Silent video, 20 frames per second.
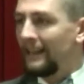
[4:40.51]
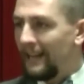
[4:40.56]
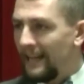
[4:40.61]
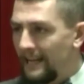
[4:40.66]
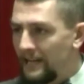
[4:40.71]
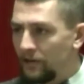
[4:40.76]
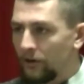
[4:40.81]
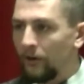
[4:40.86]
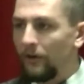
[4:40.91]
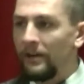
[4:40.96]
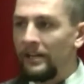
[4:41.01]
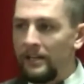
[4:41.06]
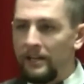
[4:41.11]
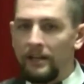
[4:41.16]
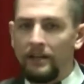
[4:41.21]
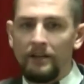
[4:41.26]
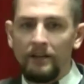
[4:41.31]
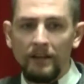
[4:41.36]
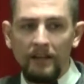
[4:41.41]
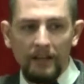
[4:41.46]
later
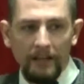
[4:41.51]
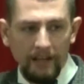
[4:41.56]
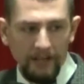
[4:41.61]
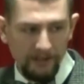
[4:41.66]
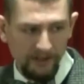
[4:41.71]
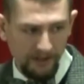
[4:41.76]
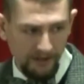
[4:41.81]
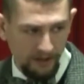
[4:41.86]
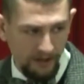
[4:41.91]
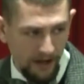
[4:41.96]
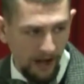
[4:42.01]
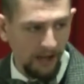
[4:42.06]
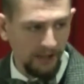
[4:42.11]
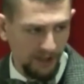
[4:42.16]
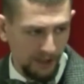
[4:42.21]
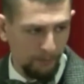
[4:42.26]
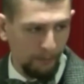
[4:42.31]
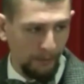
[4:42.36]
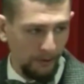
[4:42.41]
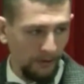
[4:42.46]
in his
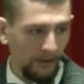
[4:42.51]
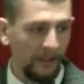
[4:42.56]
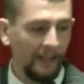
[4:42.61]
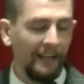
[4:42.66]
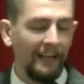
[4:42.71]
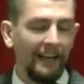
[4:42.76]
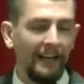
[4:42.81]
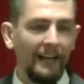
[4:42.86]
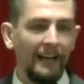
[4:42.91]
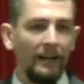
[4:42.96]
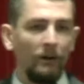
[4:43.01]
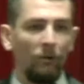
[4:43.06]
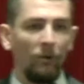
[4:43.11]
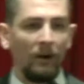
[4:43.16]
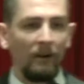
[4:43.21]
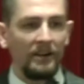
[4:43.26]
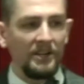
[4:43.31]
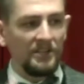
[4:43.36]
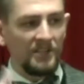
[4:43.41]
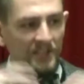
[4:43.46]
gospel, uh,
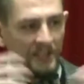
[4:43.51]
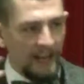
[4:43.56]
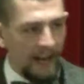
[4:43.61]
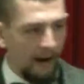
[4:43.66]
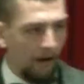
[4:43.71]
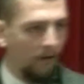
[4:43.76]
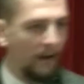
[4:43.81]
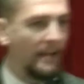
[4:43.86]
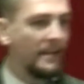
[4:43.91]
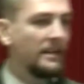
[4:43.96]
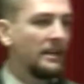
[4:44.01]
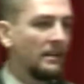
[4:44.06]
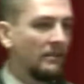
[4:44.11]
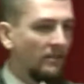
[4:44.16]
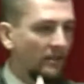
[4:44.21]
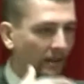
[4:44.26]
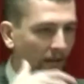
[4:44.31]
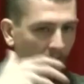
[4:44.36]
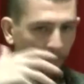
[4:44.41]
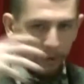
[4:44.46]
where he's
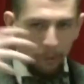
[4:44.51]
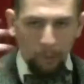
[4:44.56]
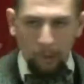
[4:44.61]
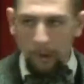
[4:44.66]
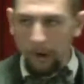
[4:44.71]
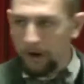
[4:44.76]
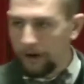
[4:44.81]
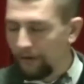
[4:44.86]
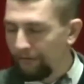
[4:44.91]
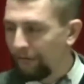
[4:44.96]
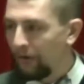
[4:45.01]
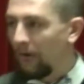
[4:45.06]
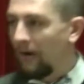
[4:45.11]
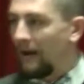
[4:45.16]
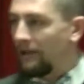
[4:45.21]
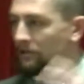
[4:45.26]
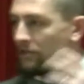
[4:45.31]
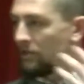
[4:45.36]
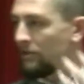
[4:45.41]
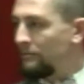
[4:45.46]
narrating the, the work of
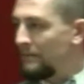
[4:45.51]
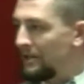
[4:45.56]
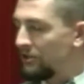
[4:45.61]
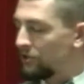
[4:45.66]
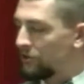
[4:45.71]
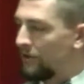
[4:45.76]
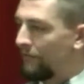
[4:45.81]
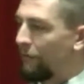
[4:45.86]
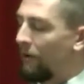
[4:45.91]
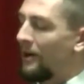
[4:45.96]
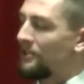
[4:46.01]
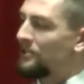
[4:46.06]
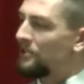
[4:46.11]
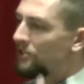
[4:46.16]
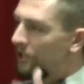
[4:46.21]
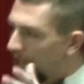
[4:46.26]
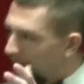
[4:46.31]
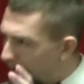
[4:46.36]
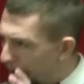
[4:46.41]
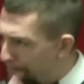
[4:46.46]
Christ and the ministry of Christ.
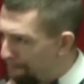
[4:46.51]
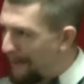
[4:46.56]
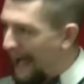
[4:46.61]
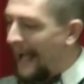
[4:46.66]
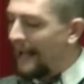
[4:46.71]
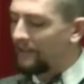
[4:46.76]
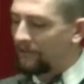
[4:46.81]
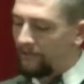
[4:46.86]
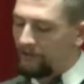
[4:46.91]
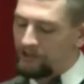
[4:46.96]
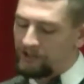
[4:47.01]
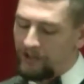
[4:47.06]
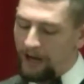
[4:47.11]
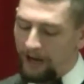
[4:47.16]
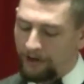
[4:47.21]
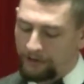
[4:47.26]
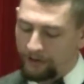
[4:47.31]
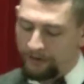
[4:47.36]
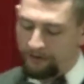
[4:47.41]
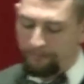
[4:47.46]
He's going to come back to this
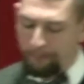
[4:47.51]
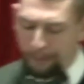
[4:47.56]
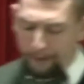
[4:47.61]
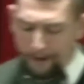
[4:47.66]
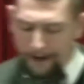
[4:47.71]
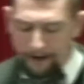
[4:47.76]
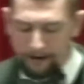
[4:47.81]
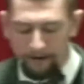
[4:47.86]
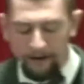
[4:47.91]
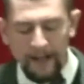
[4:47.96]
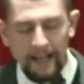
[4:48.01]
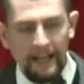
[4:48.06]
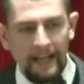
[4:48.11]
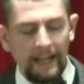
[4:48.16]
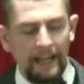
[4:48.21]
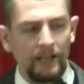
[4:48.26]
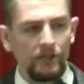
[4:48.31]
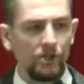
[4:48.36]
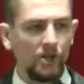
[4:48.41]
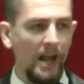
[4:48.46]
doctrine of prayer
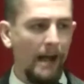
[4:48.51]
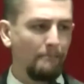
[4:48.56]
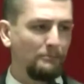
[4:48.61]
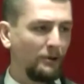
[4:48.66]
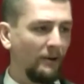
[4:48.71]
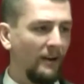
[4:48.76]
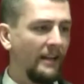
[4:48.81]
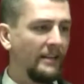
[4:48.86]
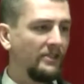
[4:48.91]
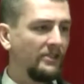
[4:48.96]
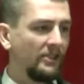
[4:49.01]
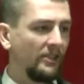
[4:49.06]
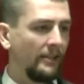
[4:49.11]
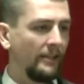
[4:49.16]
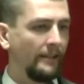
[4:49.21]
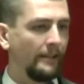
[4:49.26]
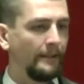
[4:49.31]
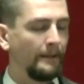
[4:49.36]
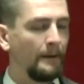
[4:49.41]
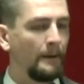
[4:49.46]
in chapter
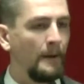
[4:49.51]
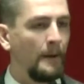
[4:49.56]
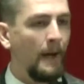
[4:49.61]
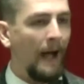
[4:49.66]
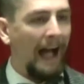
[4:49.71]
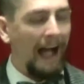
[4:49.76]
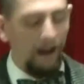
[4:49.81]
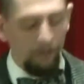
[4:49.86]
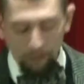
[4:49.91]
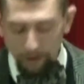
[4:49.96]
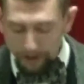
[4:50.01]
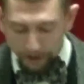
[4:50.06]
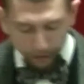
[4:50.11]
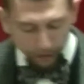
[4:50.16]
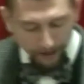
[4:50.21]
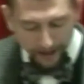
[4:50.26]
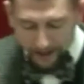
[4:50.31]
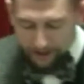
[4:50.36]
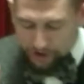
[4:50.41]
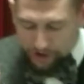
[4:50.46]
18. I want to
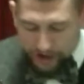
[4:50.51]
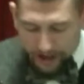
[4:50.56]
look at